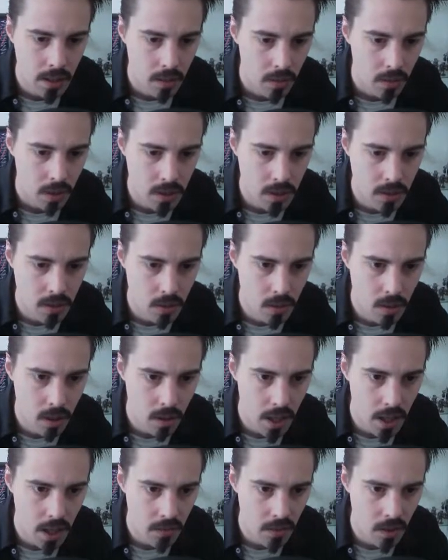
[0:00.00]
Right, you
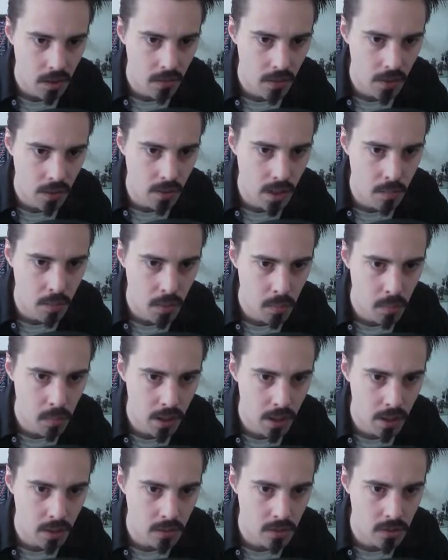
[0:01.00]
can't have our phone number
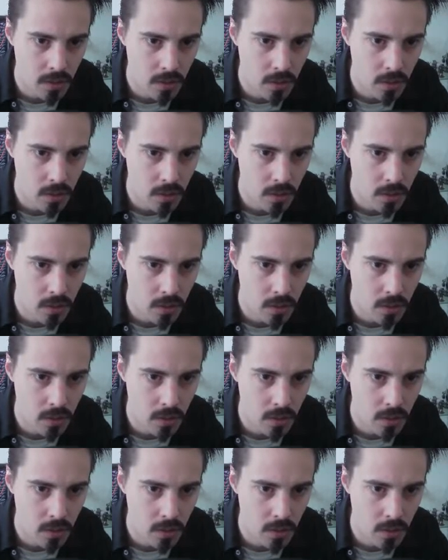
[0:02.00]
because